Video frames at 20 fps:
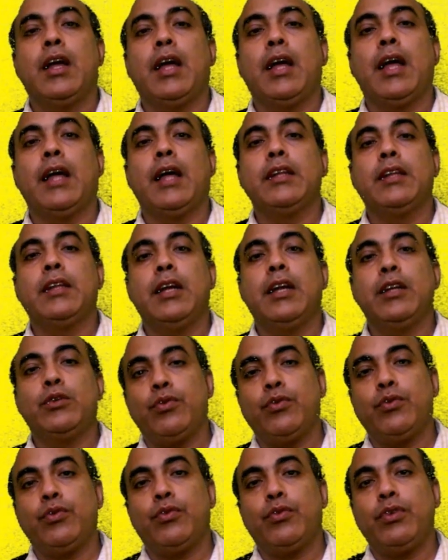And
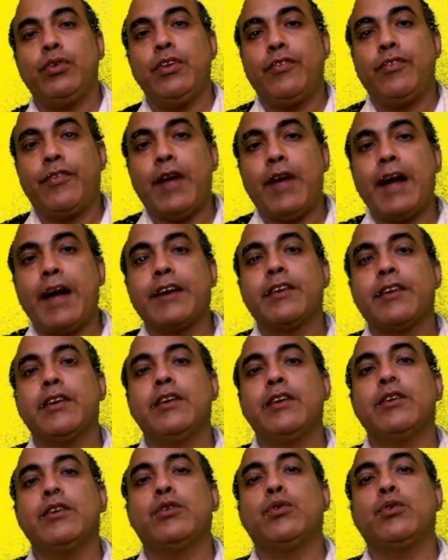thus the
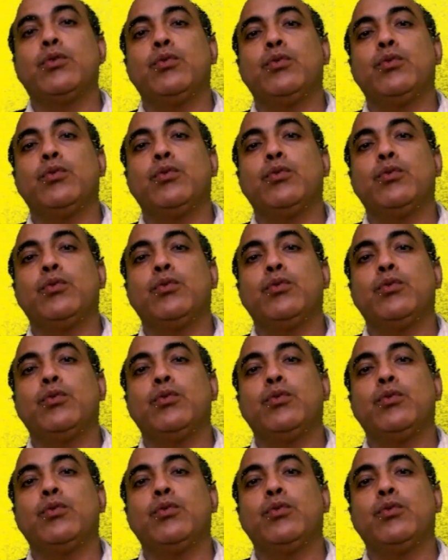factors